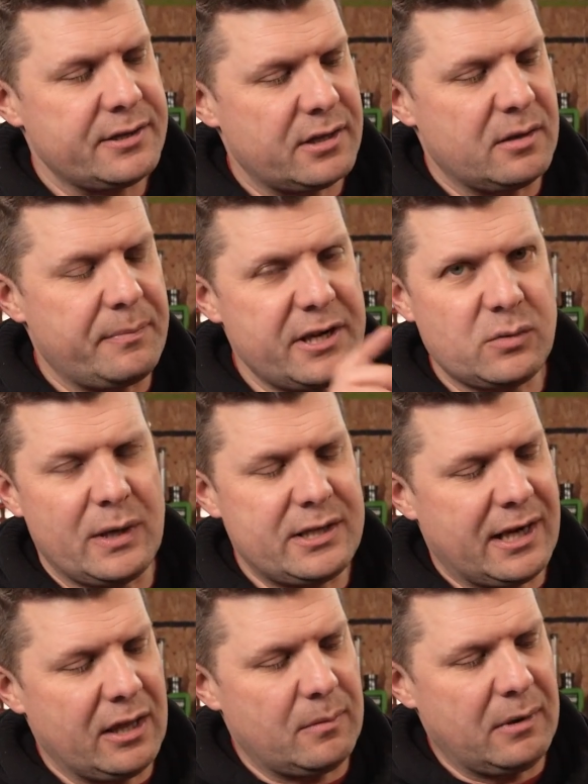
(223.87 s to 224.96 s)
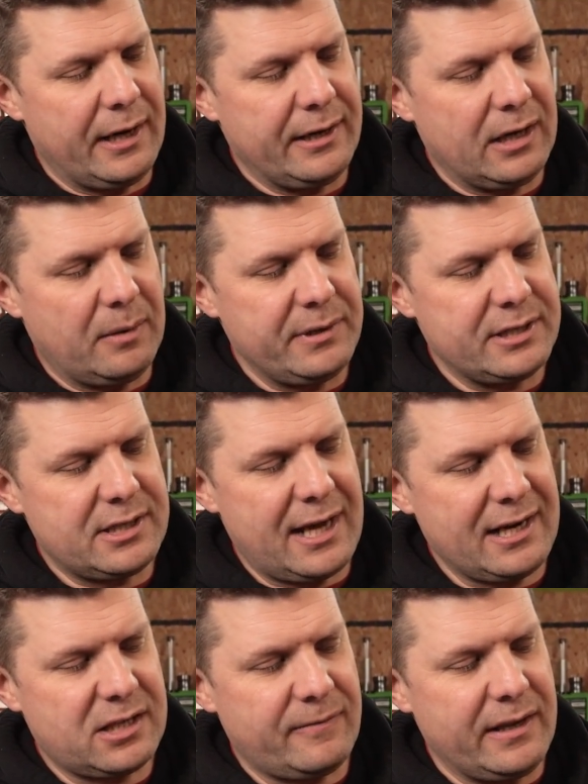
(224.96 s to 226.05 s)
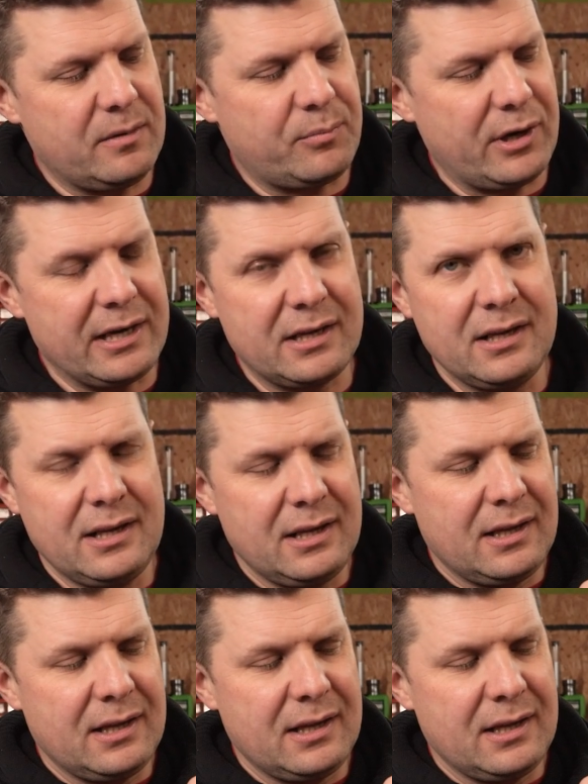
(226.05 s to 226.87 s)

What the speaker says: So the best way to get them lined up is to activate the brake,